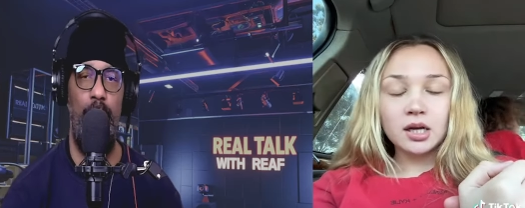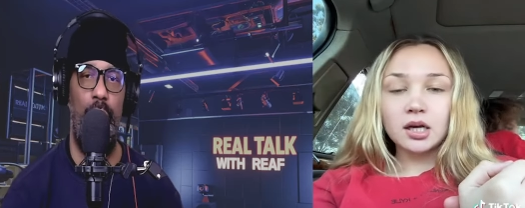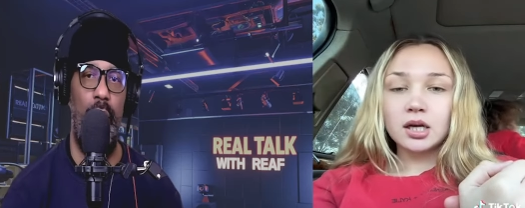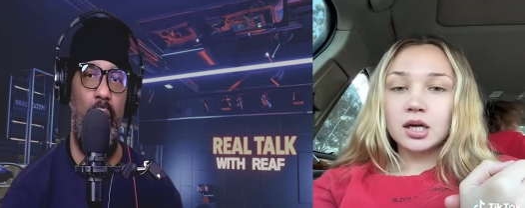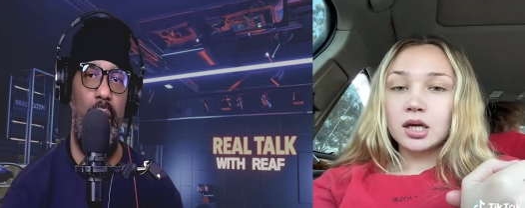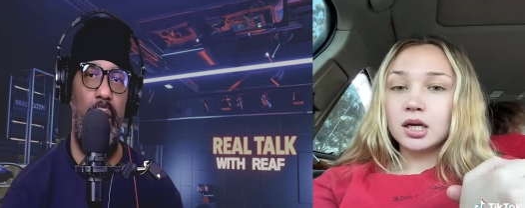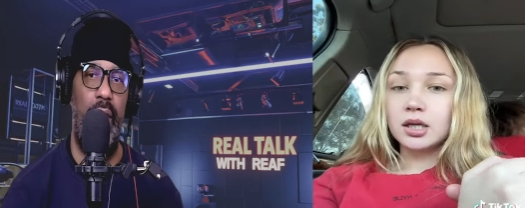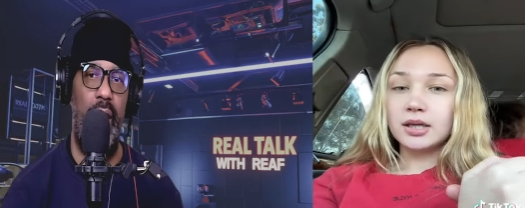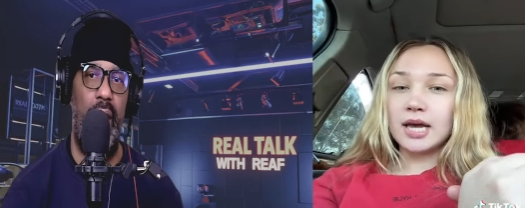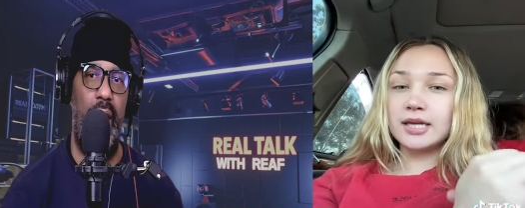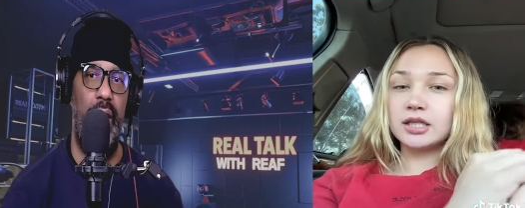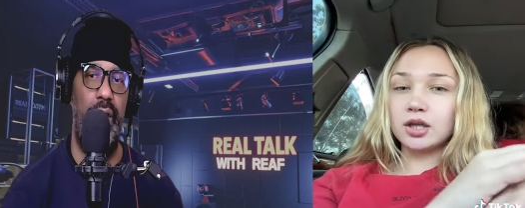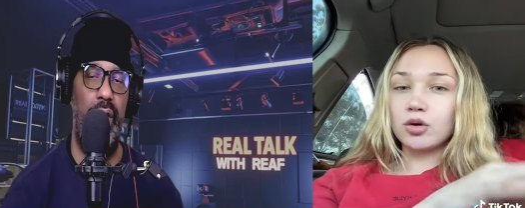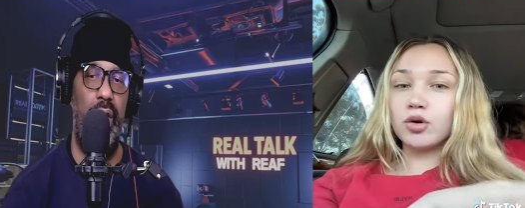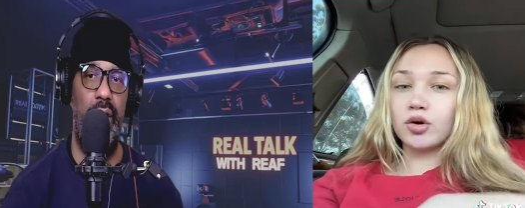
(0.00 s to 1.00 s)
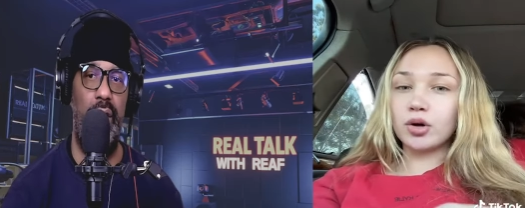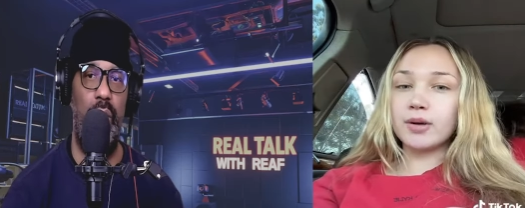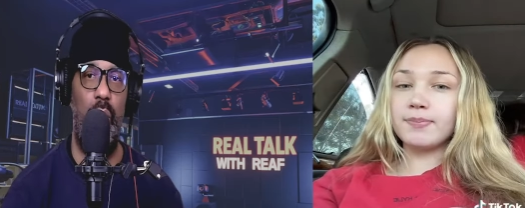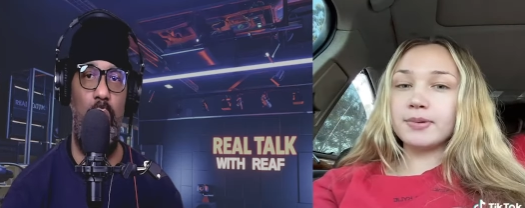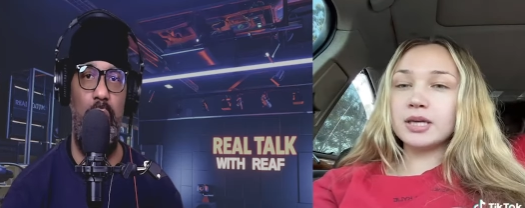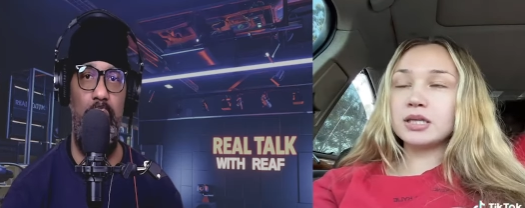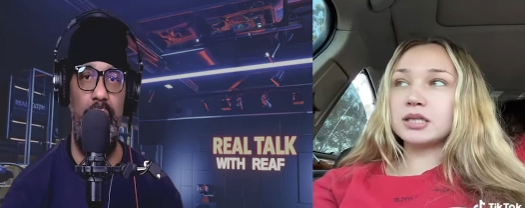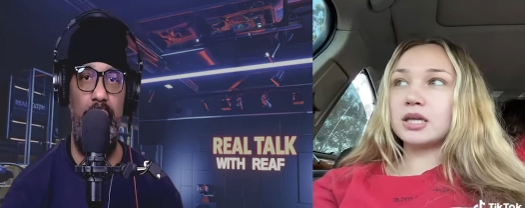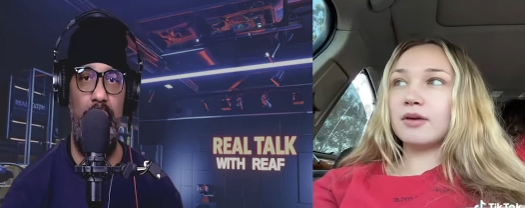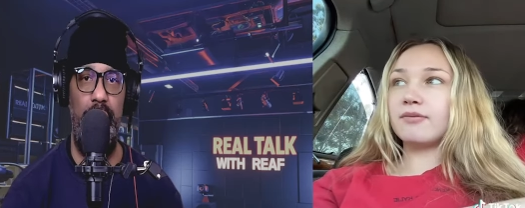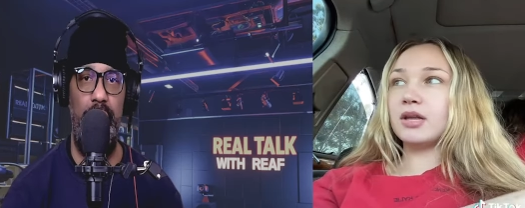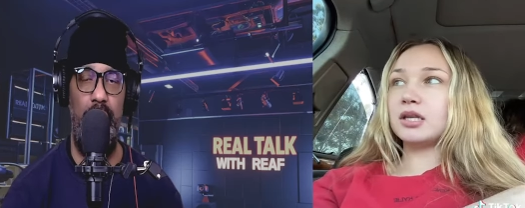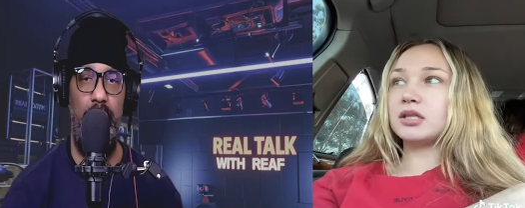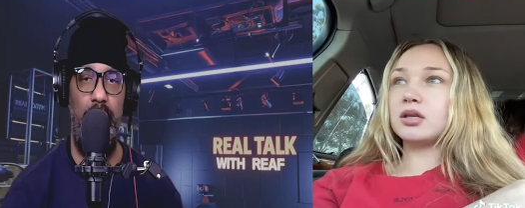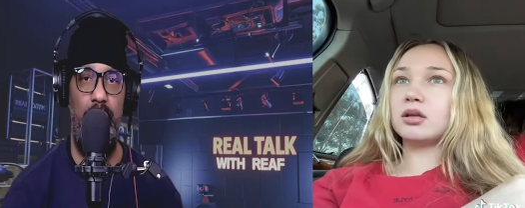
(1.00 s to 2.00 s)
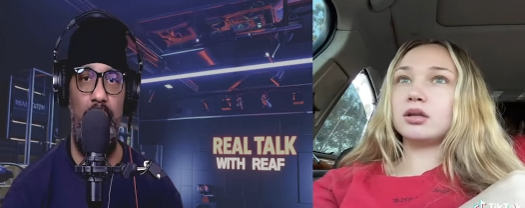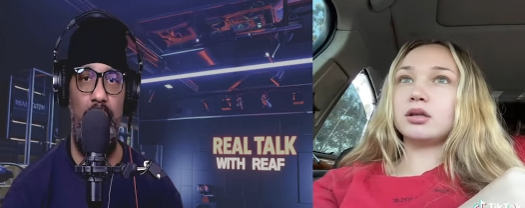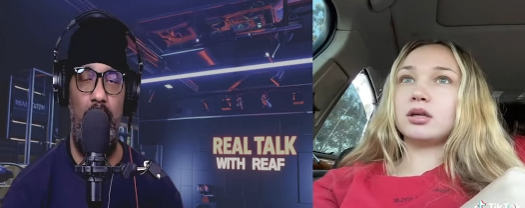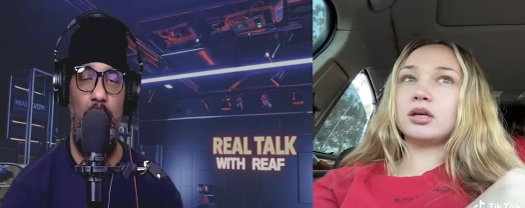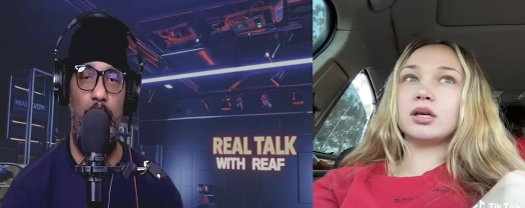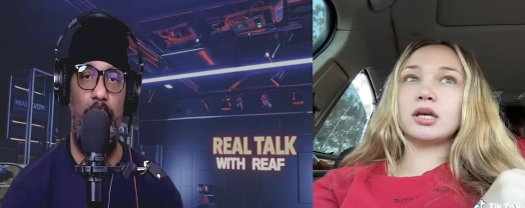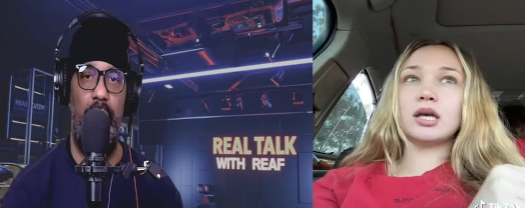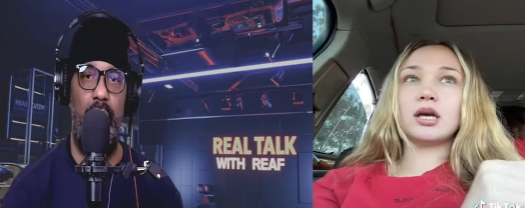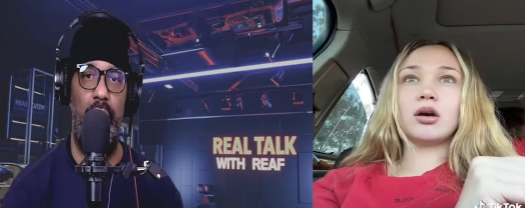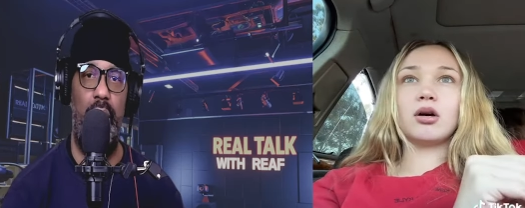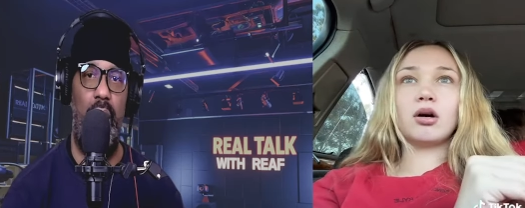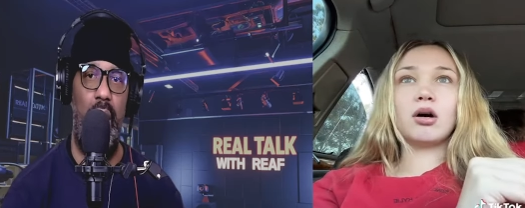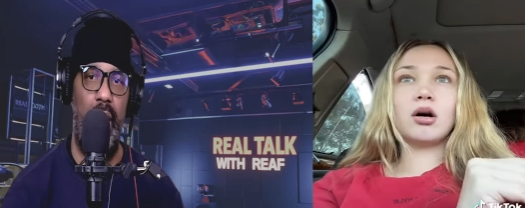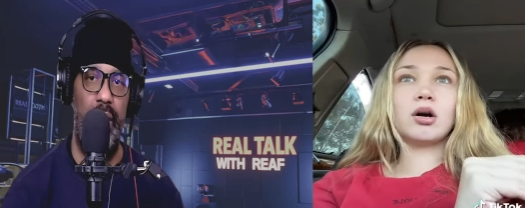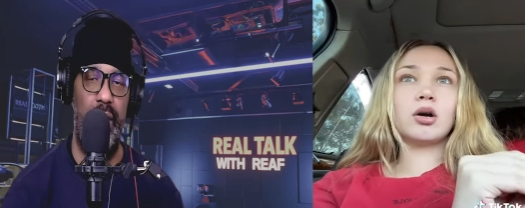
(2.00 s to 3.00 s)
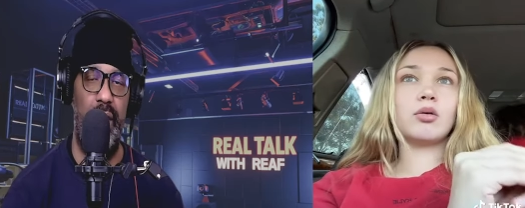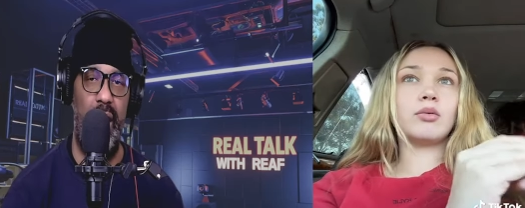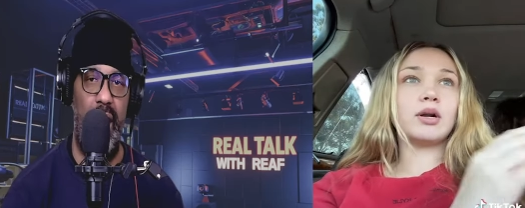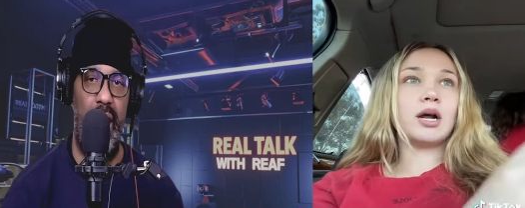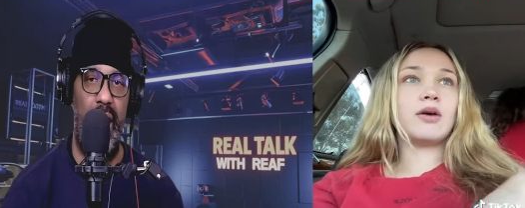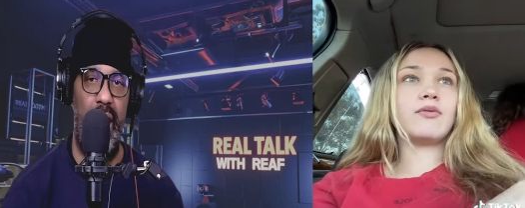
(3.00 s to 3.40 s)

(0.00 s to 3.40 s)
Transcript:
Speaker 1: that she doesn't want attention but on the other side, she's